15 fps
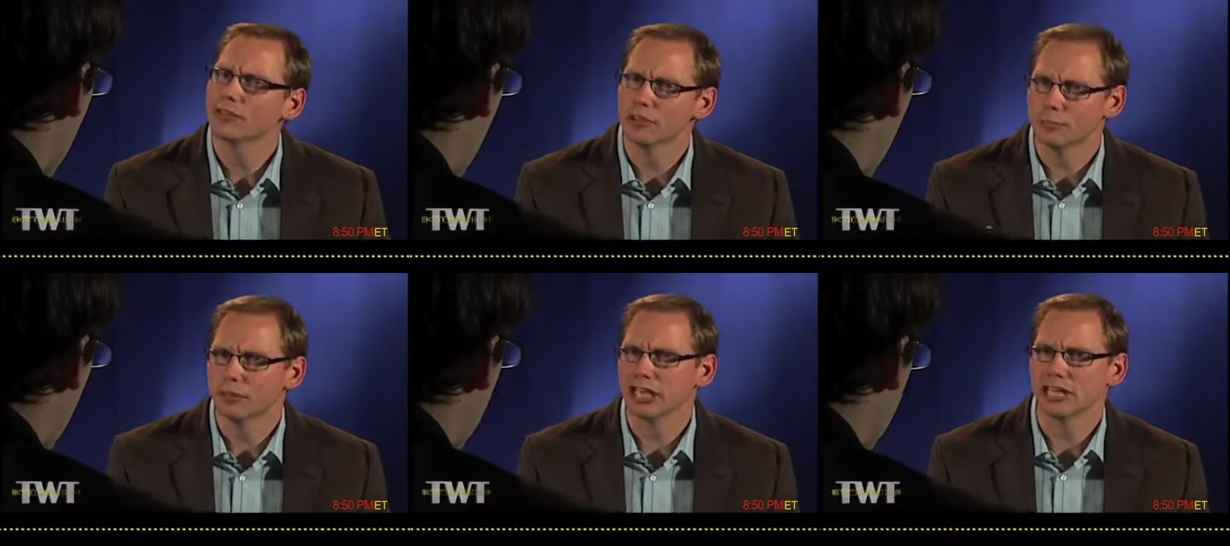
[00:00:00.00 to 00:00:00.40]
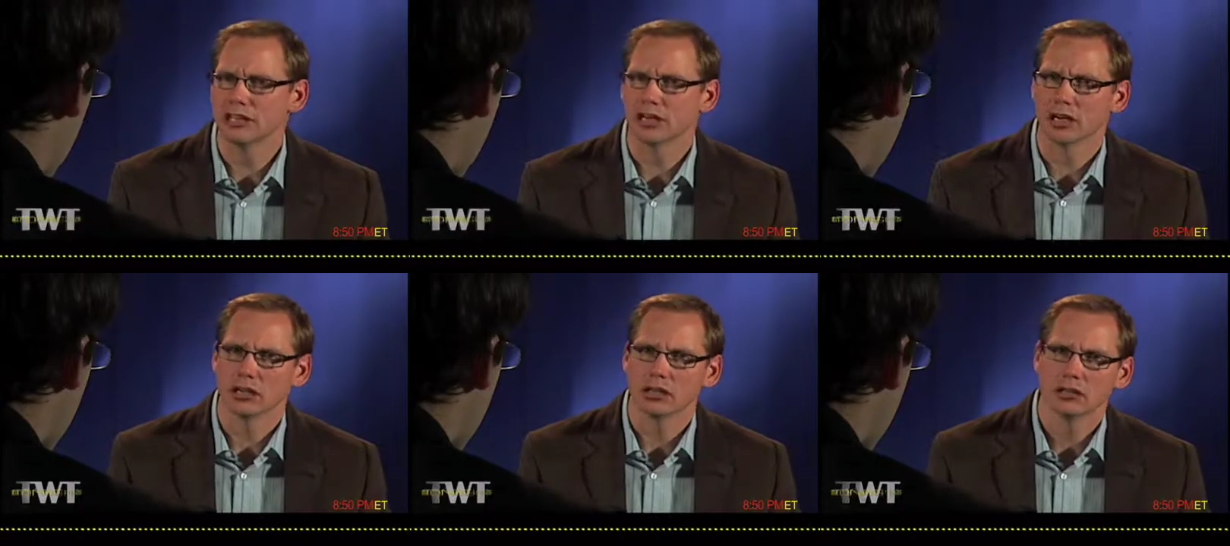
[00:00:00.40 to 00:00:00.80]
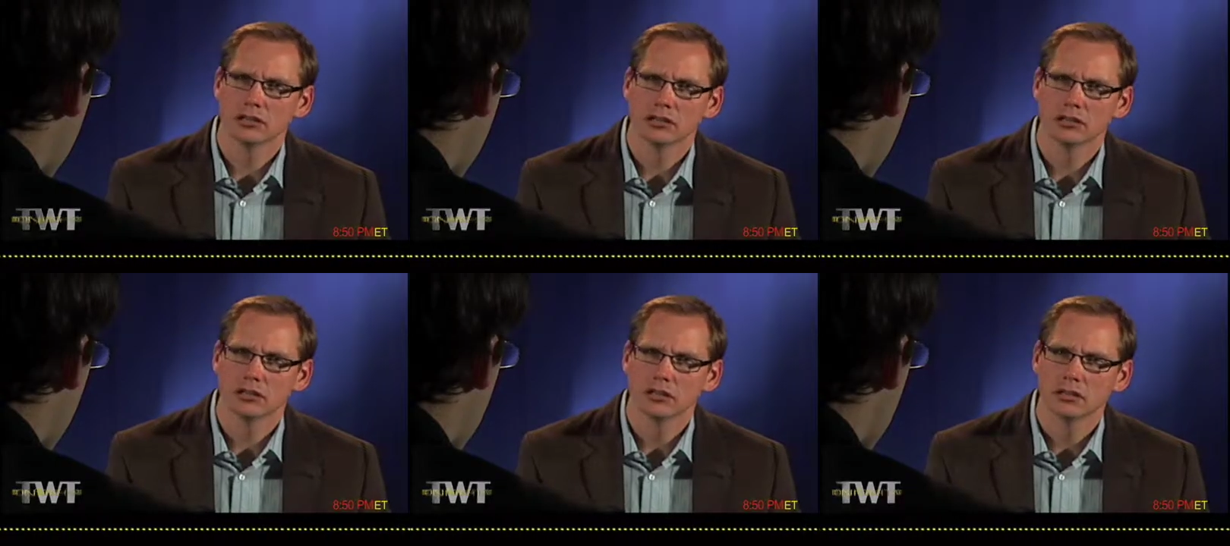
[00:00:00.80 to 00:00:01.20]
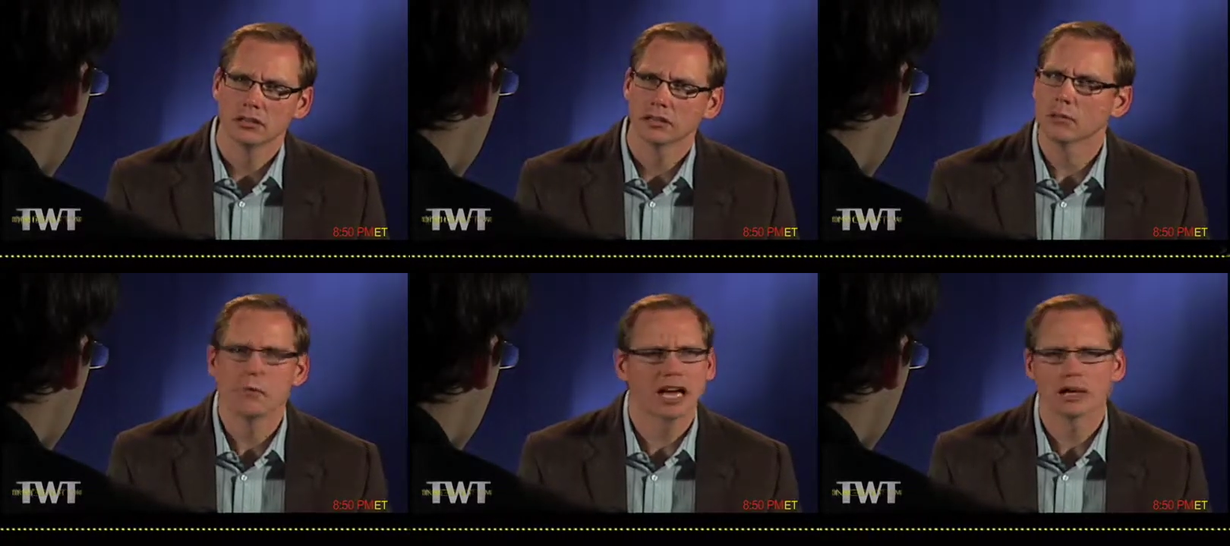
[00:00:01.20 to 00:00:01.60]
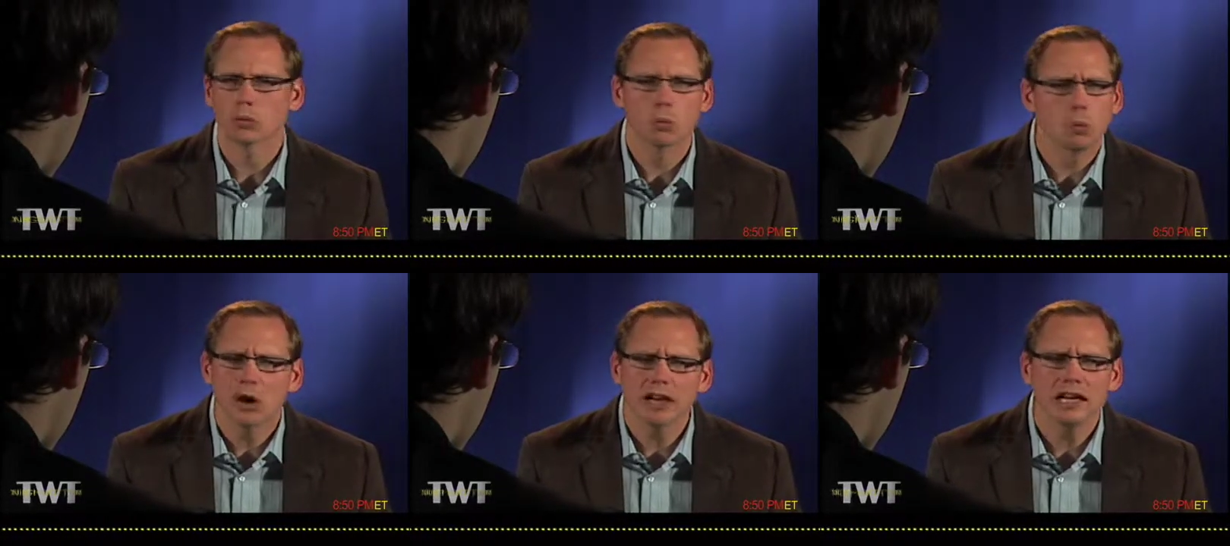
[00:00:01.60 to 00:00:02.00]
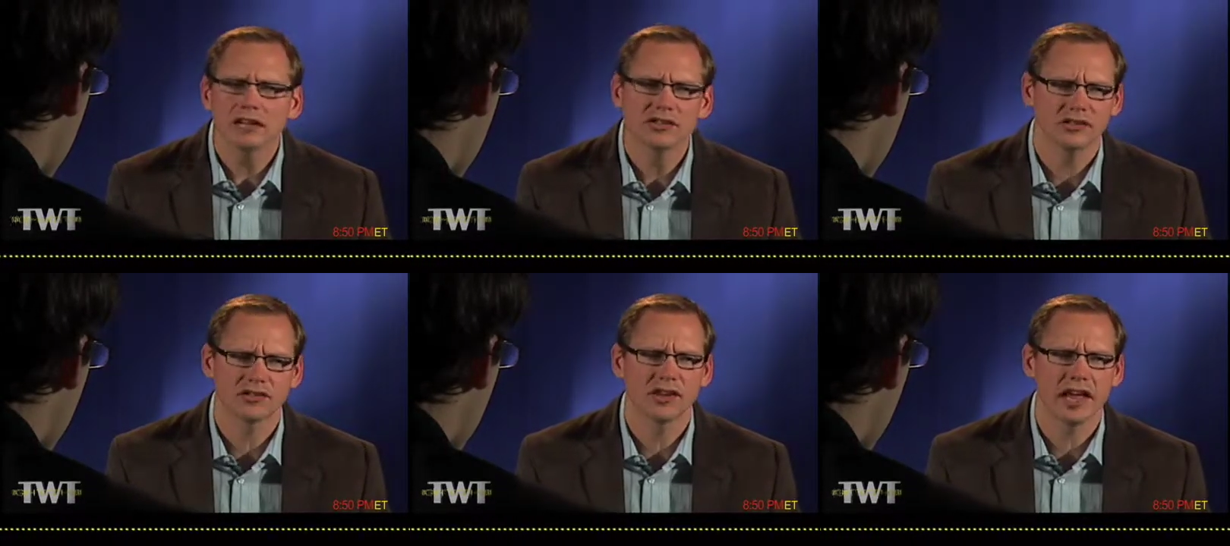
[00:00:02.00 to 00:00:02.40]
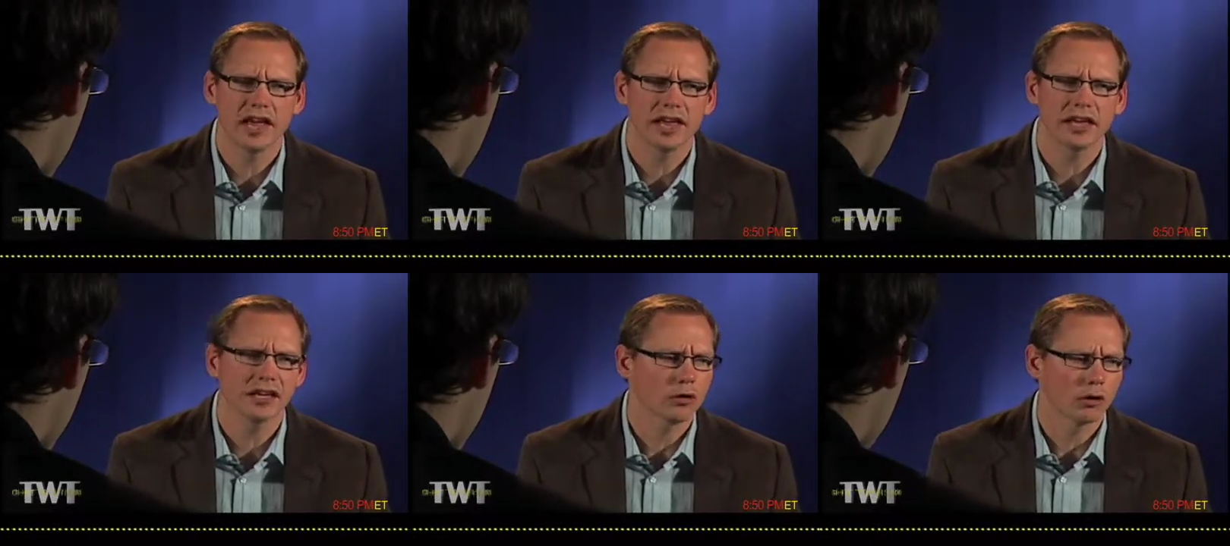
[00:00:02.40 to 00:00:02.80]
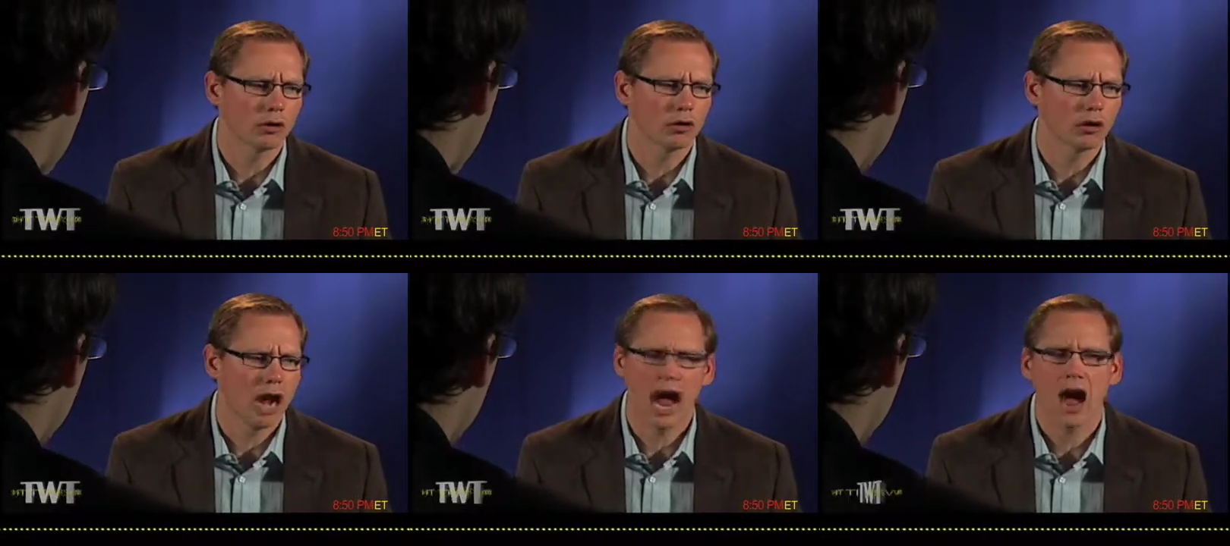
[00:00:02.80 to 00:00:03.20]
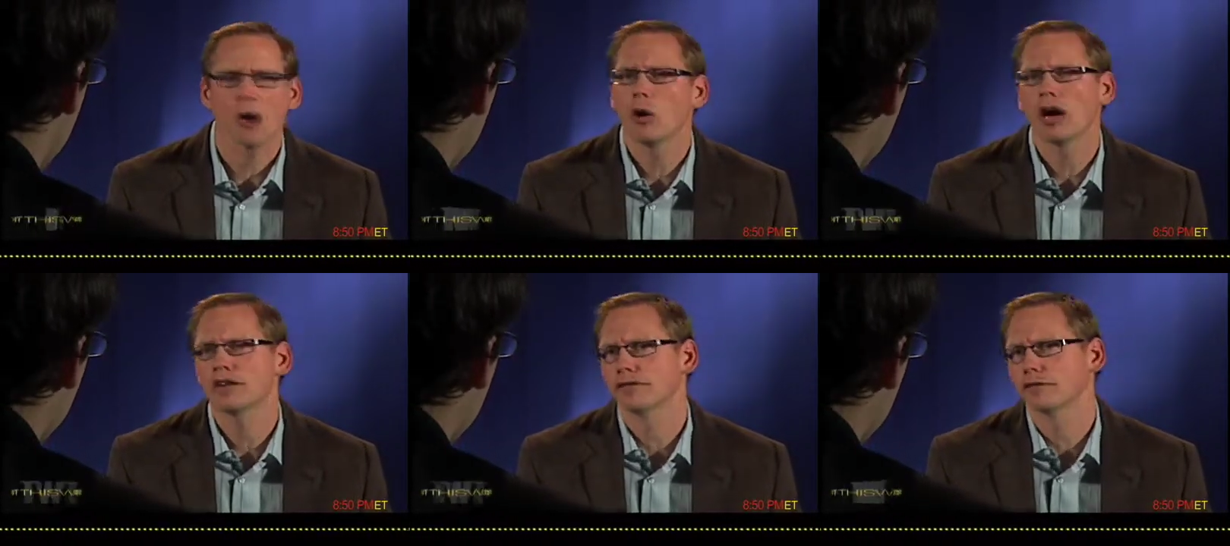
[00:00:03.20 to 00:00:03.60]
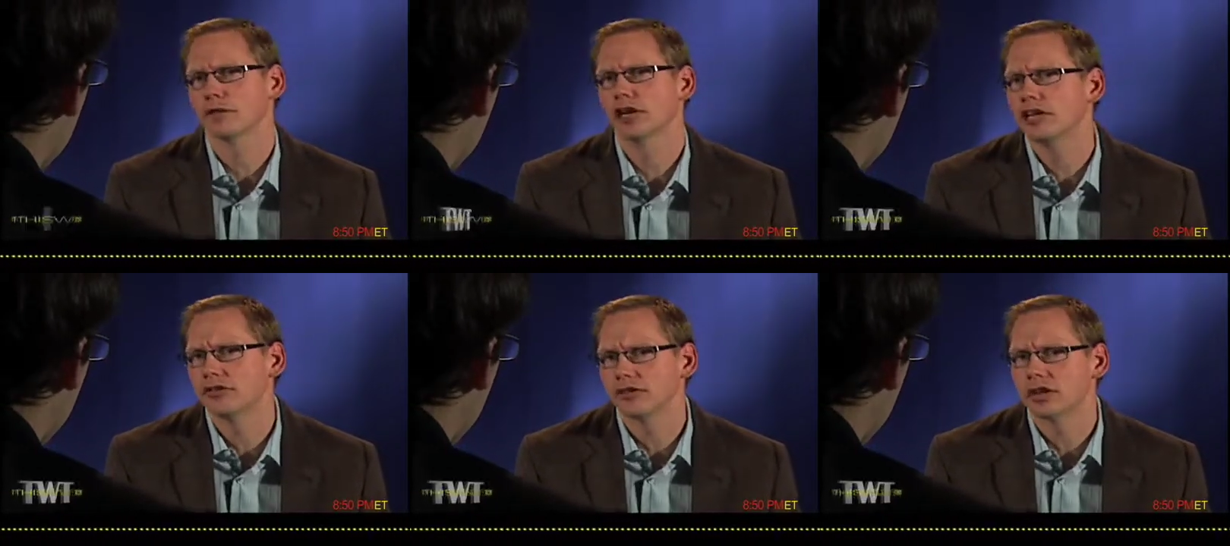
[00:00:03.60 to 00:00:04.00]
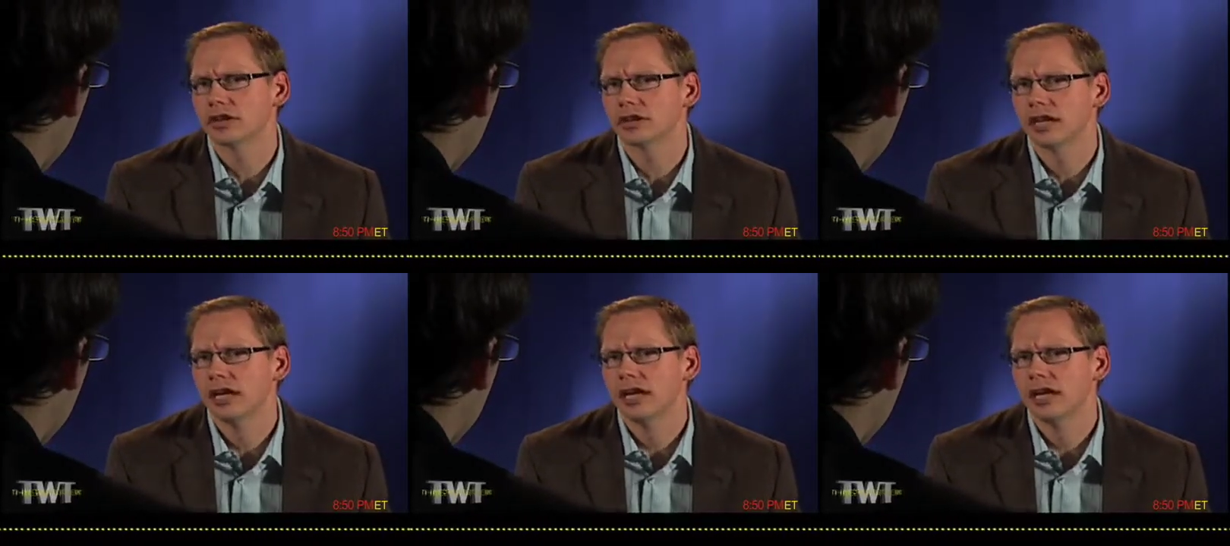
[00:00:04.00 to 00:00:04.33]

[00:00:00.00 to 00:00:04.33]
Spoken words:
the media. No matter what I say or how I phrase it,